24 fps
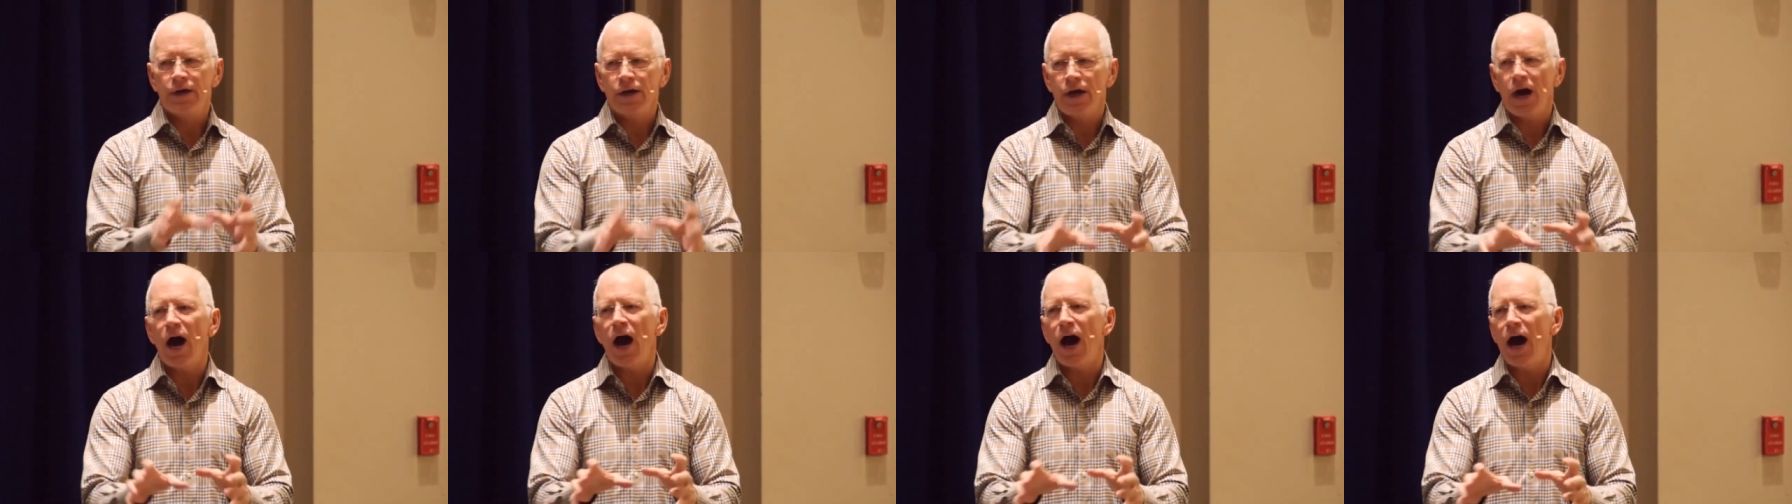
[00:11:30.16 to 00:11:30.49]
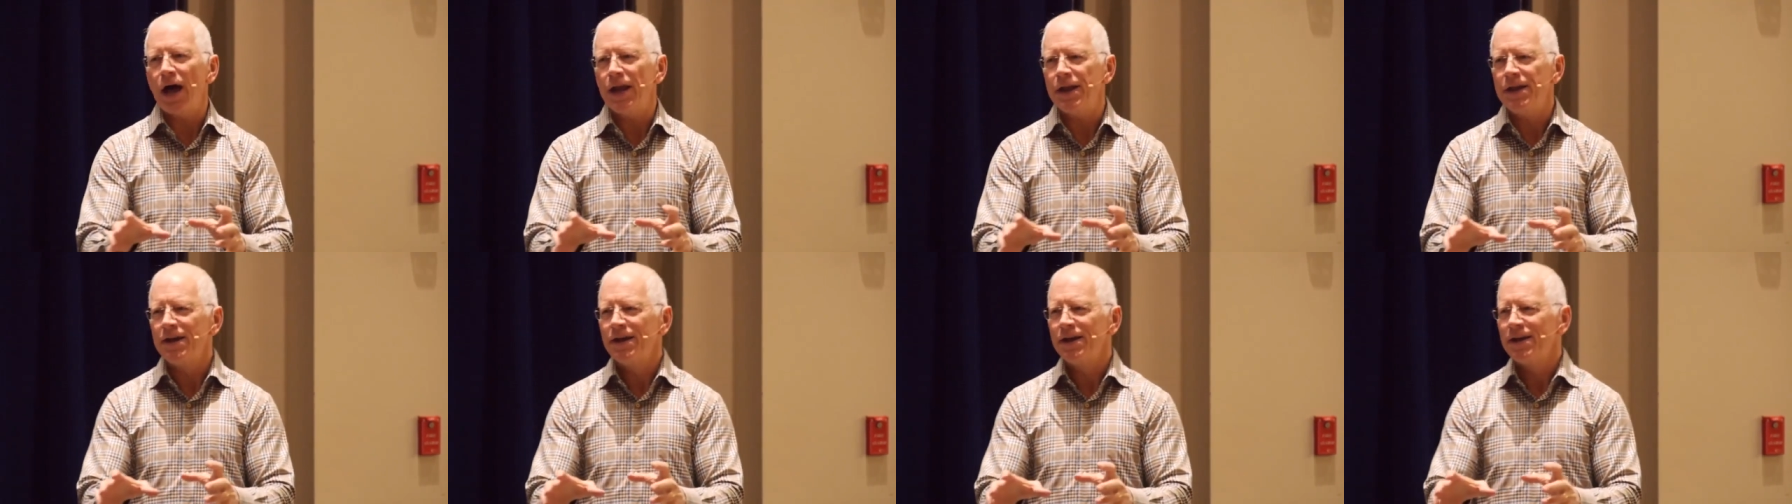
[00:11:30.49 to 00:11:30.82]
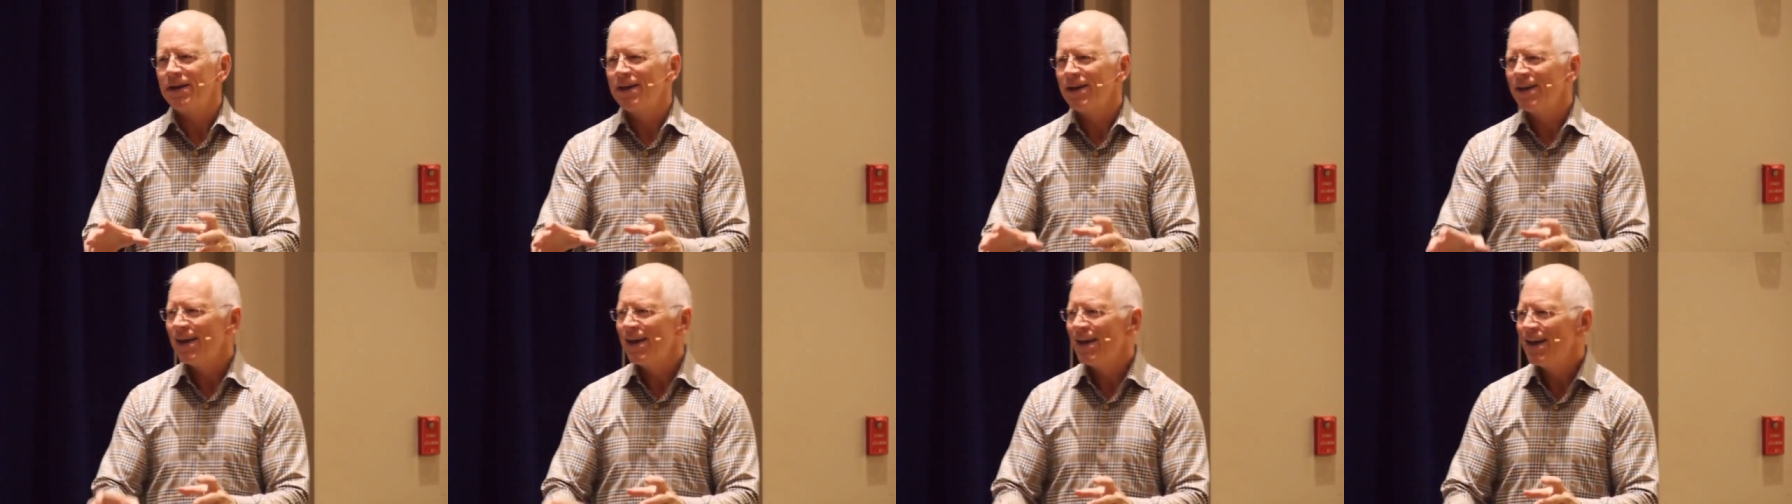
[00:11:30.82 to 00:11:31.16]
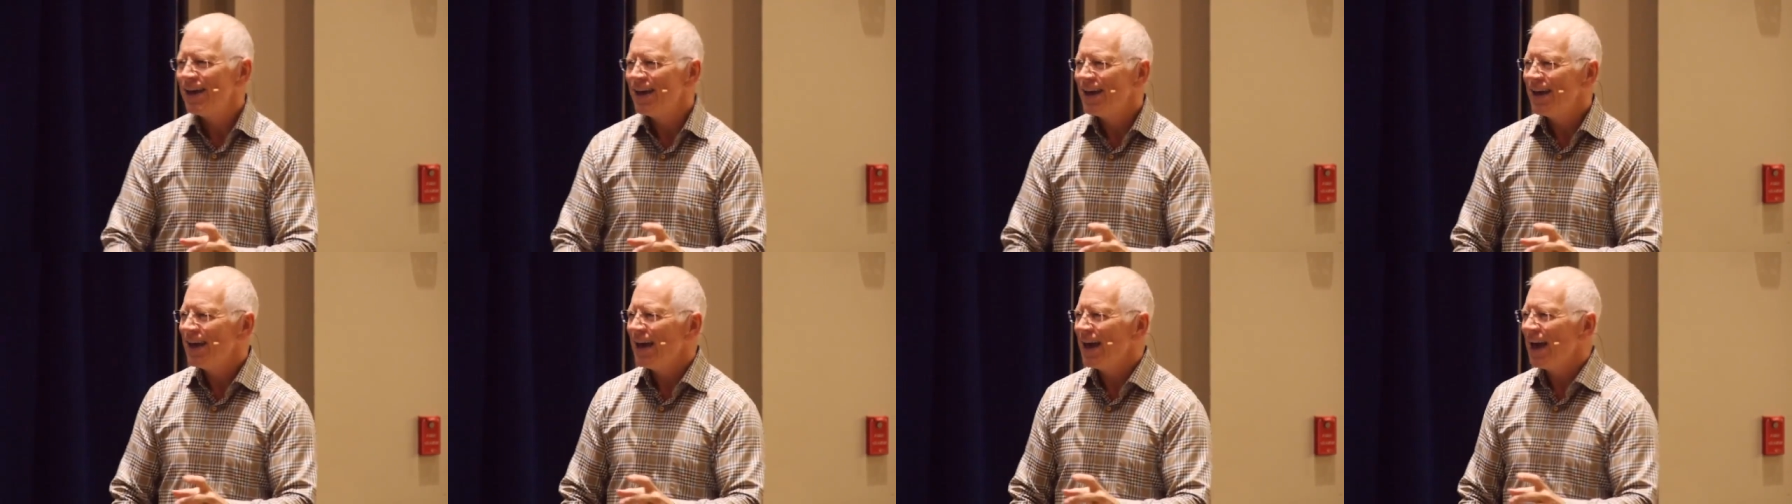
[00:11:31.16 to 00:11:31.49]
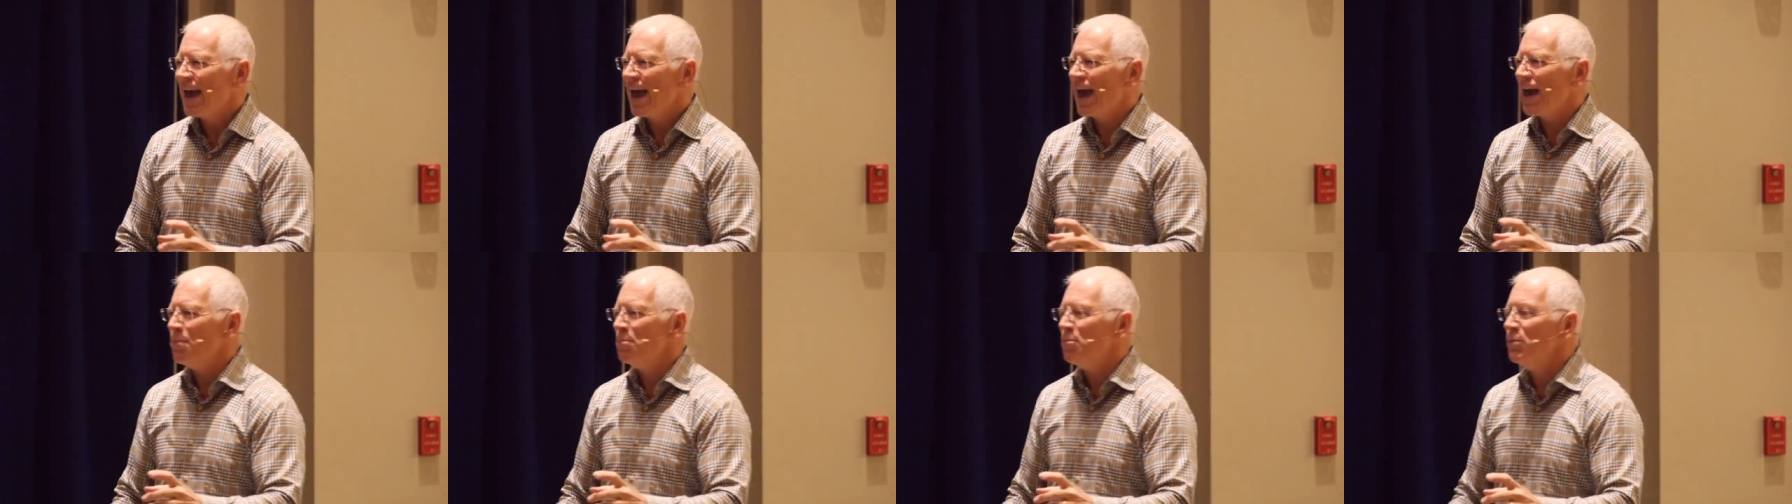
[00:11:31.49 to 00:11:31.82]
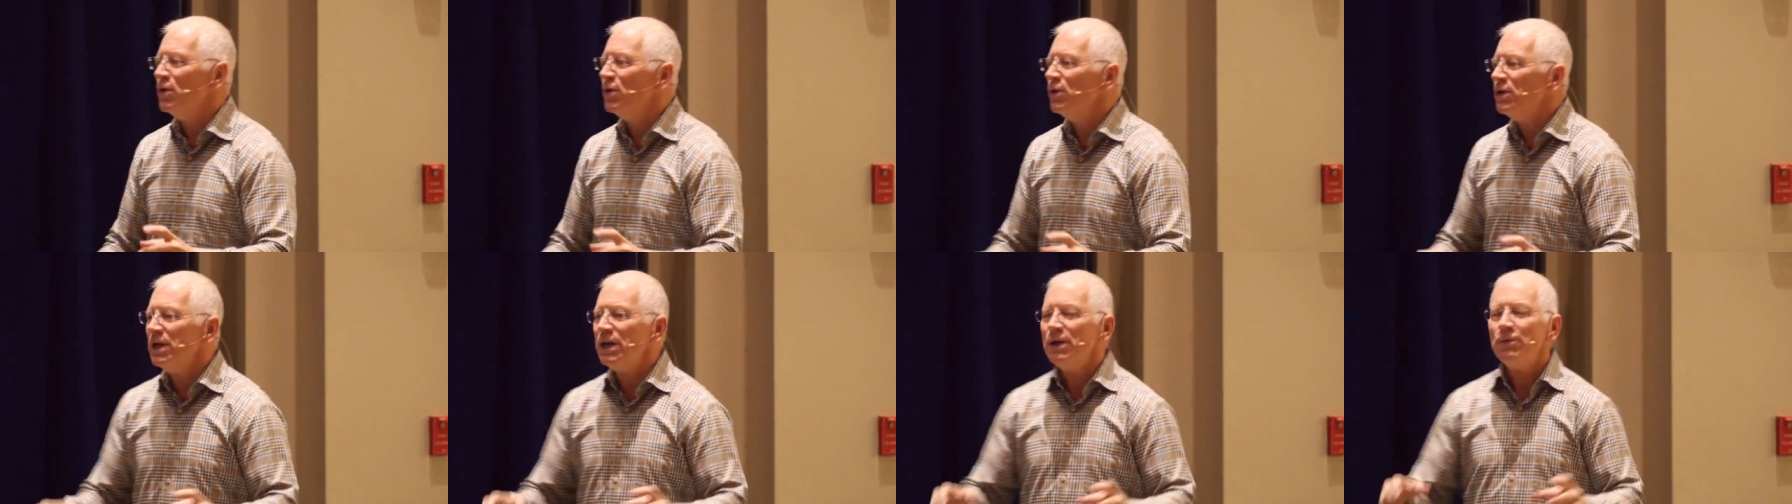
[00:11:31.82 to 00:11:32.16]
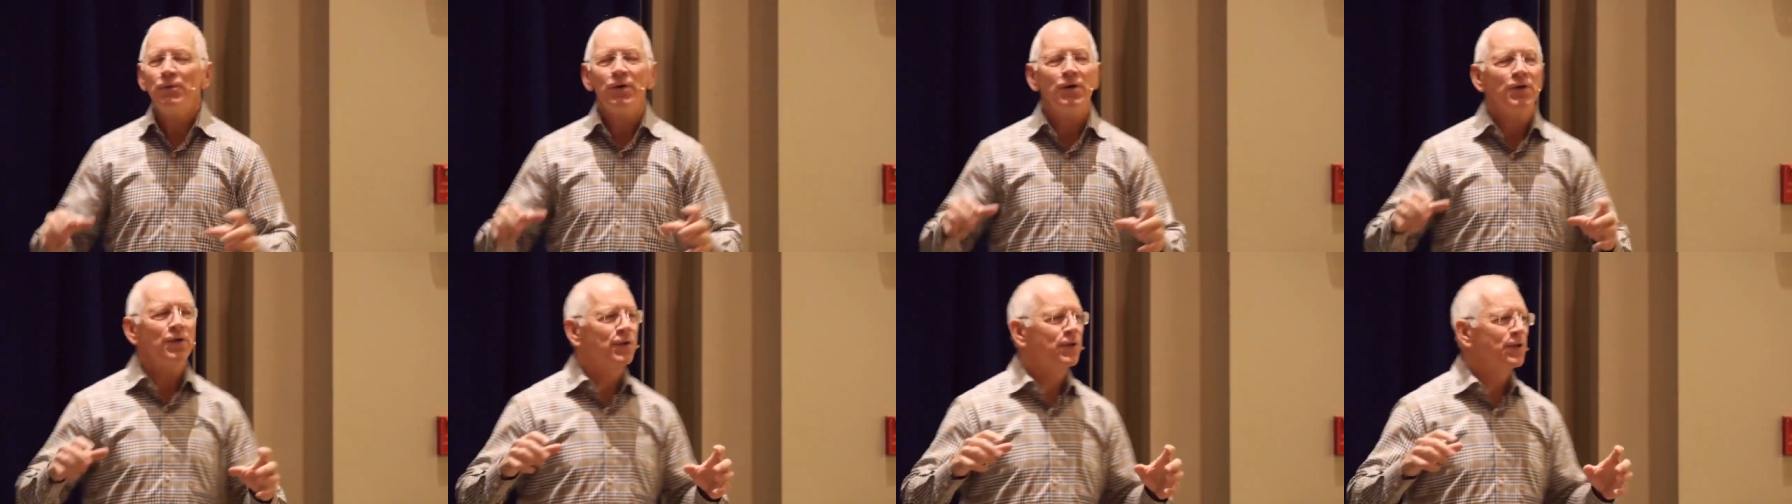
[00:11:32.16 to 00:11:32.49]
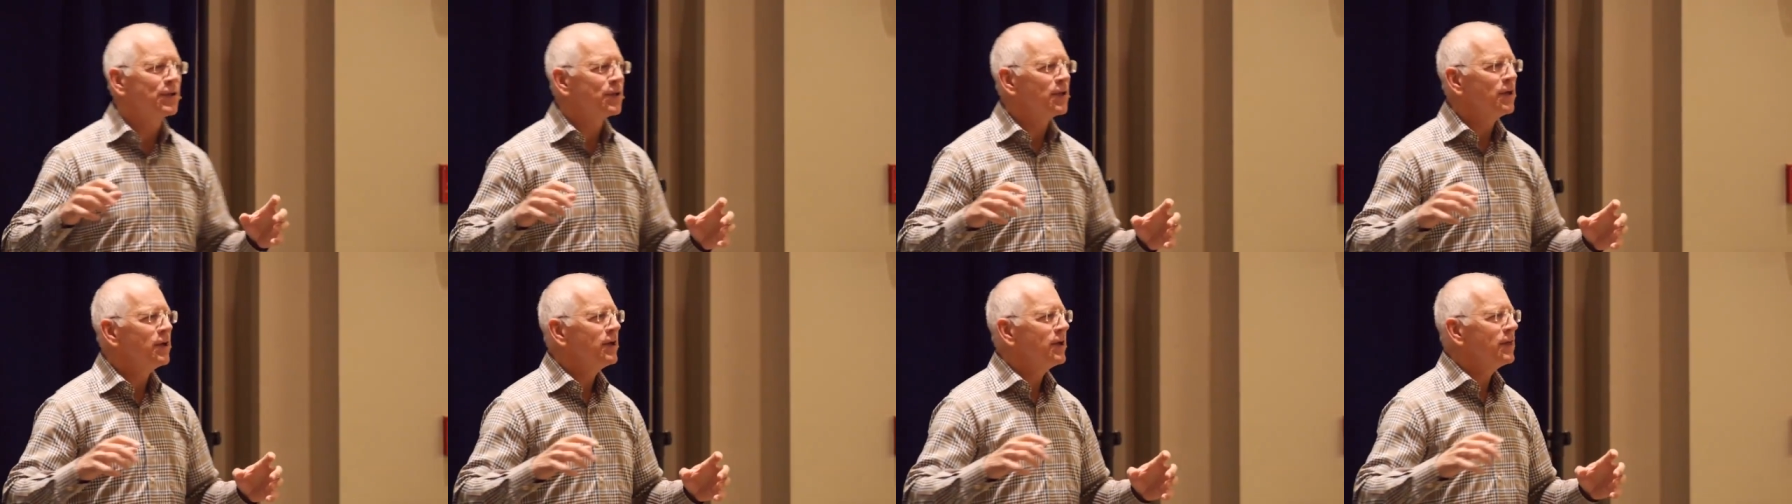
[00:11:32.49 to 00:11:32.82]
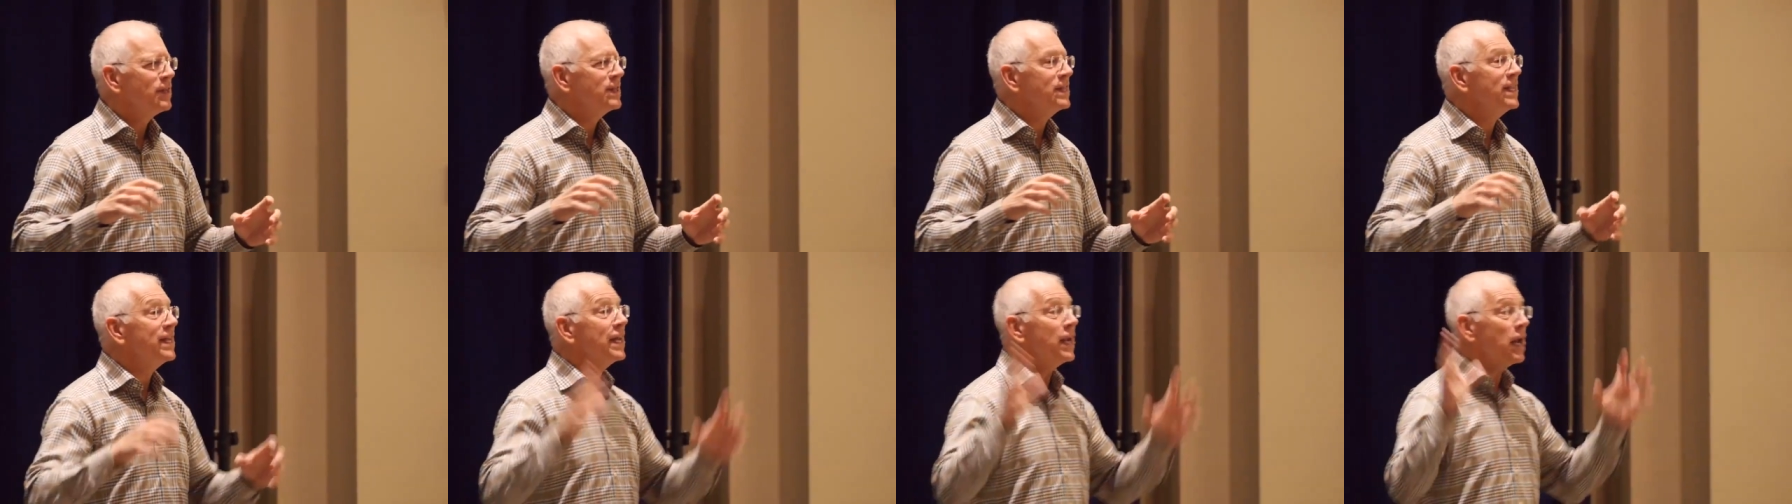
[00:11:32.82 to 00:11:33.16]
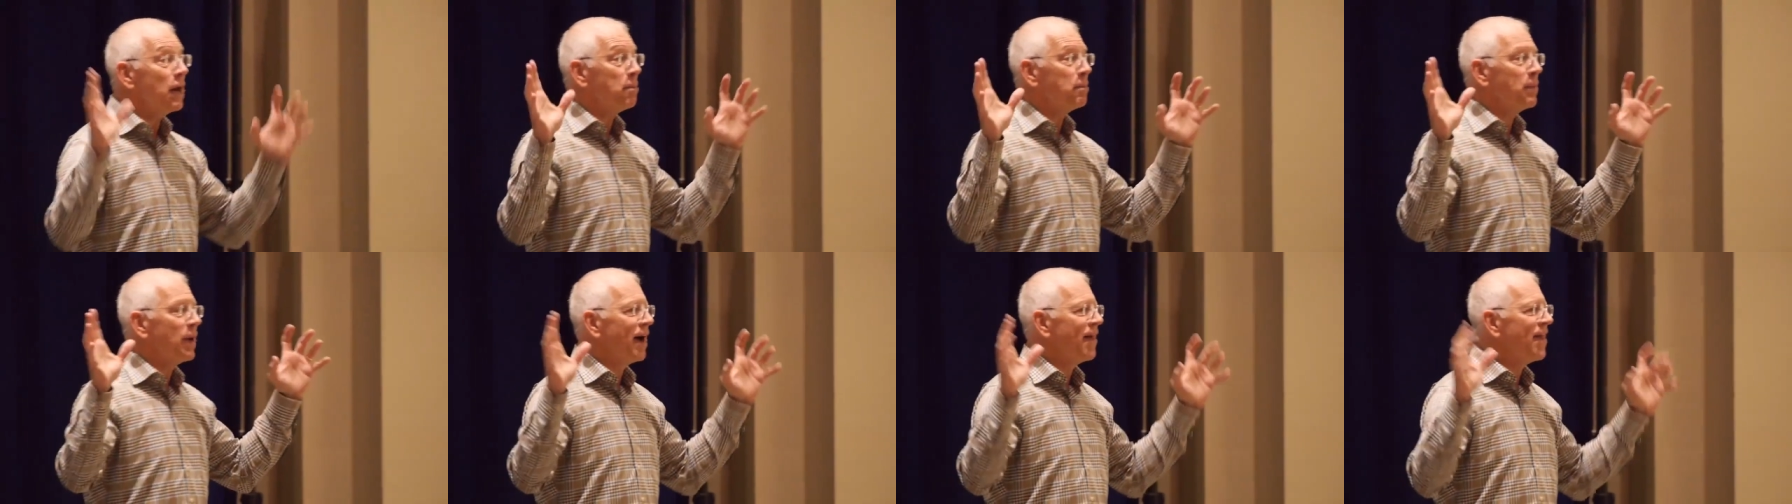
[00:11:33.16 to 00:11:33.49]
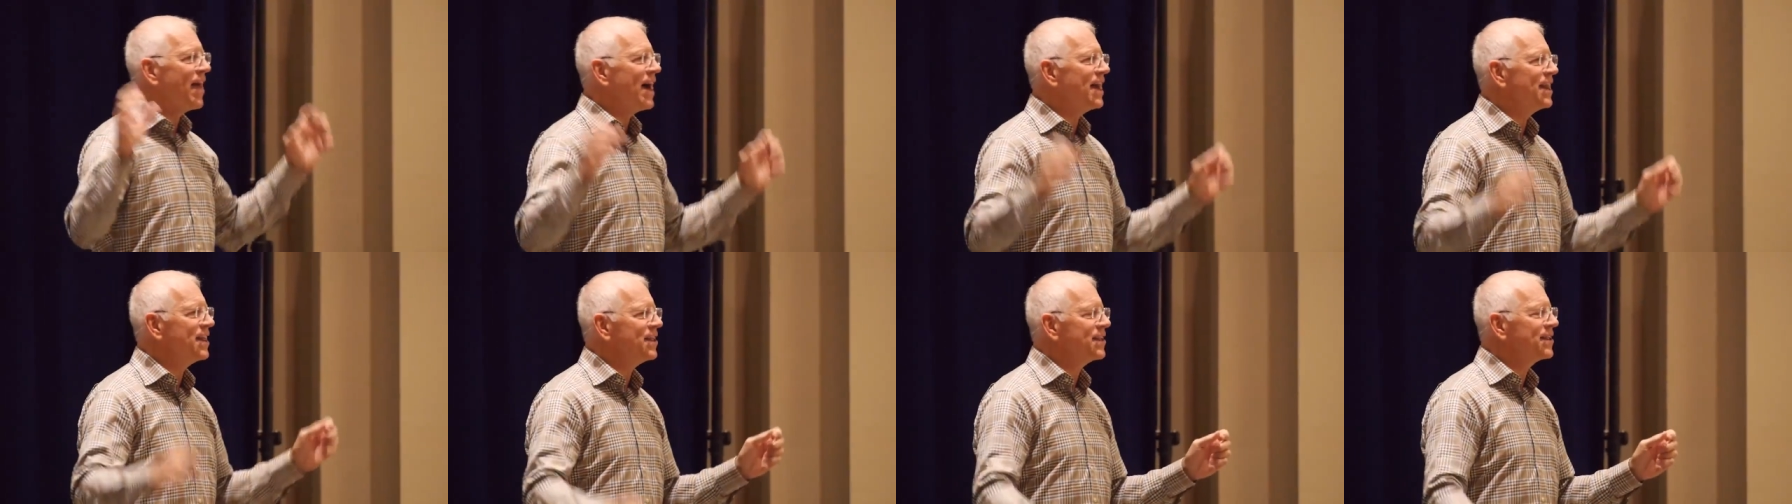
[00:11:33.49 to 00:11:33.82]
to God. And Moody was lit up by that.